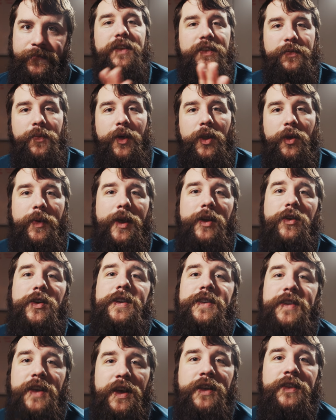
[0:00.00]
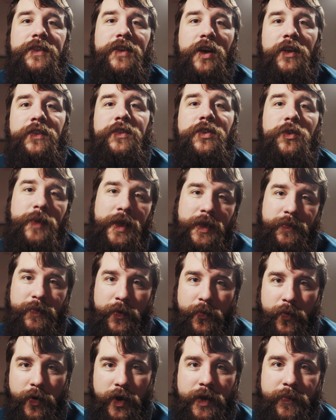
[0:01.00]
This smaller battery does also make
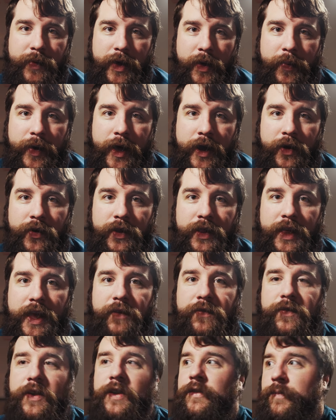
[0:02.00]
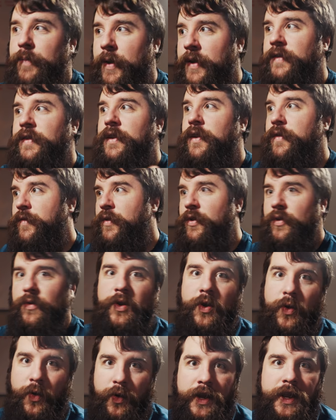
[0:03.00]
me worried about battery life, especially if you're
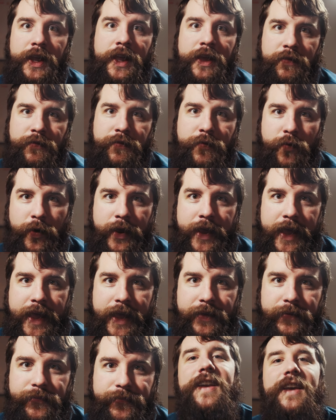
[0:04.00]
recording in 4K.